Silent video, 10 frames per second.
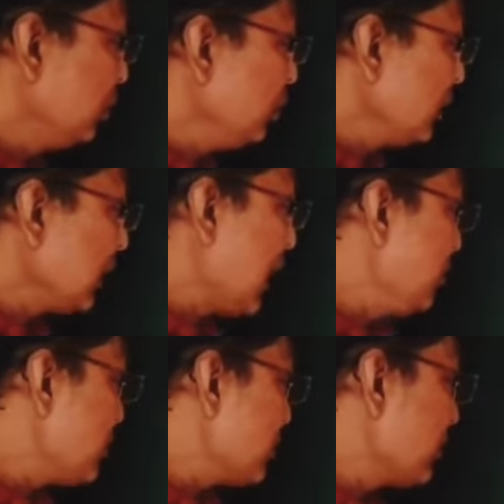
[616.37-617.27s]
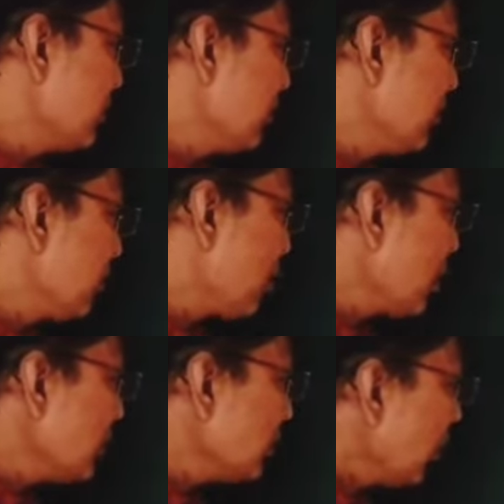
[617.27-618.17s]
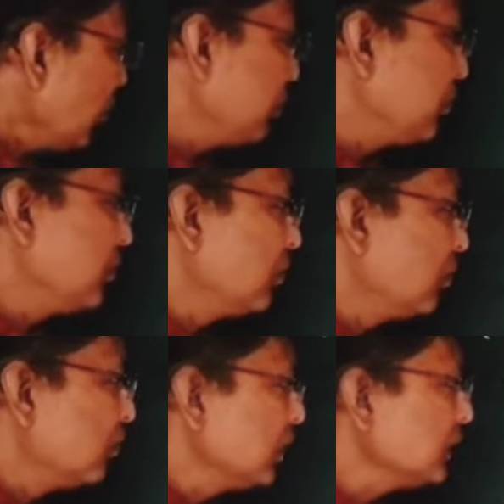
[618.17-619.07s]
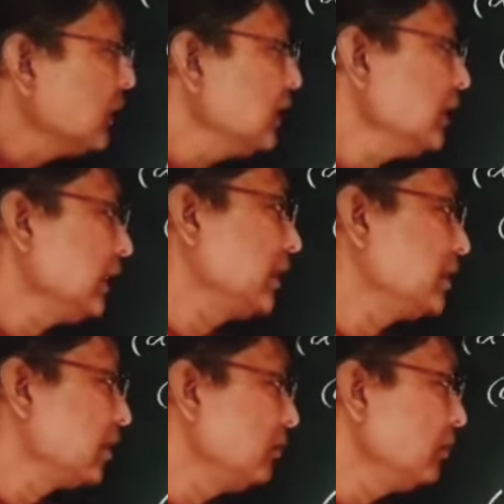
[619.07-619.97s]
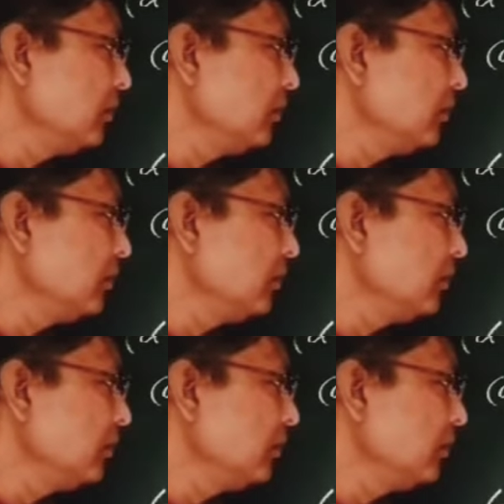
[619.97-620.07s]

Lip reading: 2 times product of first and second term